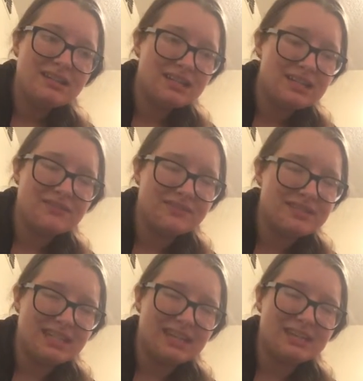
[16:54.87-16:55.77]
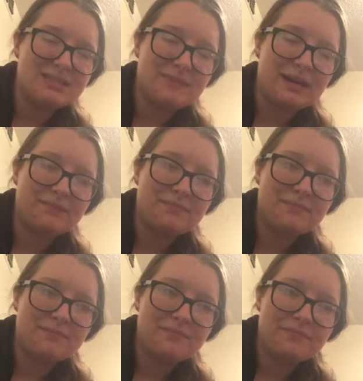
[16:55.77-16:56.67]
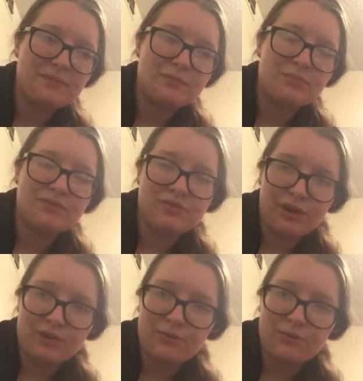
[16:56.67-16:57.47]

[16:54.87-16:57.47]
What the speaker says: 10 to 15 is my preferred